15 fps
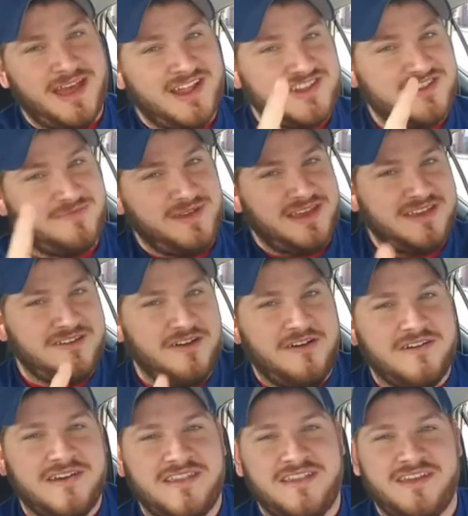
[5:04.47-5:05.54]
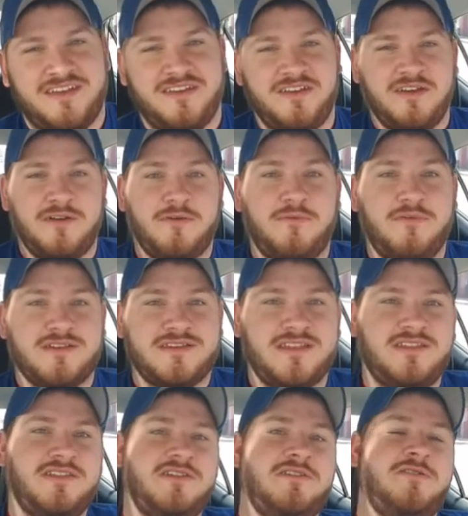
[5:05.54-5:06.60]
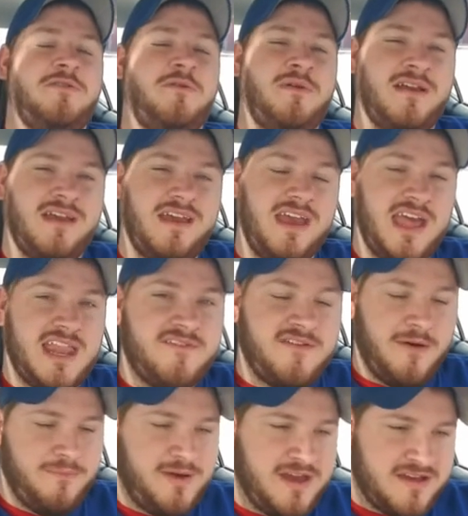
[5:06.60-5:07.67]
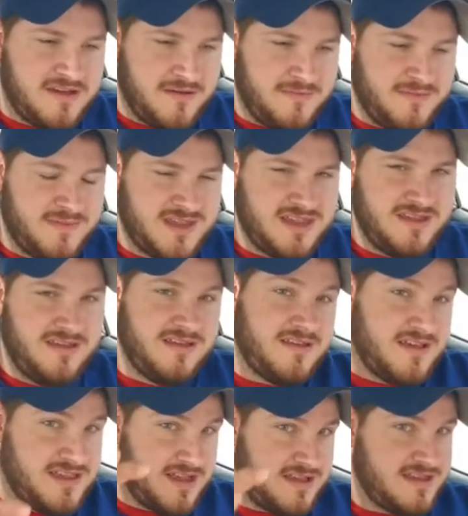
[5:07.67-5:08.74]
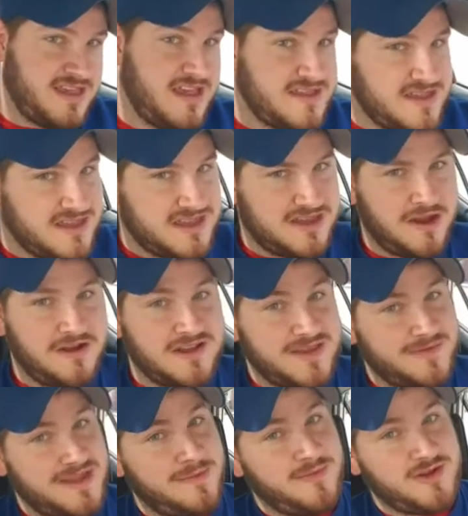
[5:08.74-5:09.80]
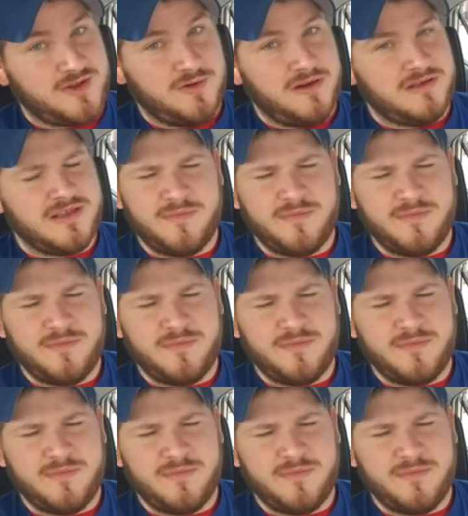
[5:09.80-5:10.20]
at you, me and Kollin, with the new NFL Pick'ems because the season starts September 12th,